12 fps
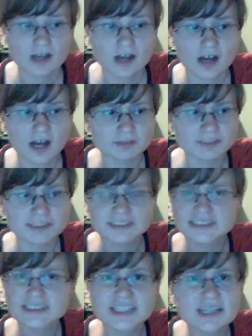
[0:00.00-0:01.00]
I was
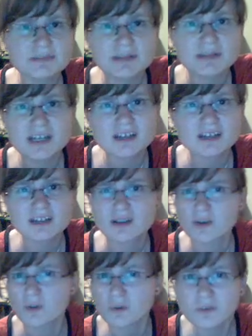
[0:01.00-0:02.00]
sleeping
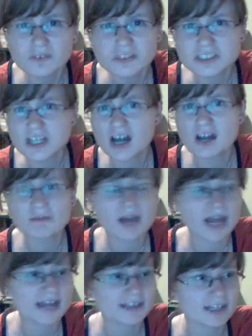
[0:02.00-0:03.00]
all the time. I
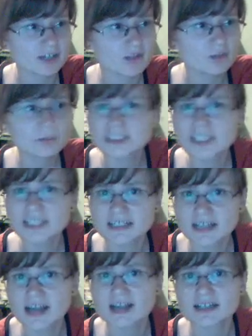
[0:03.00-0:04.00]
had like almost like
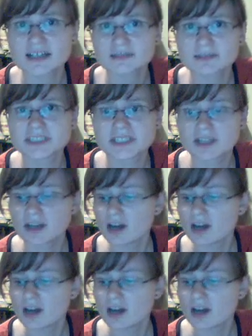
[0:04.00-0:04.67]
narcolepsy.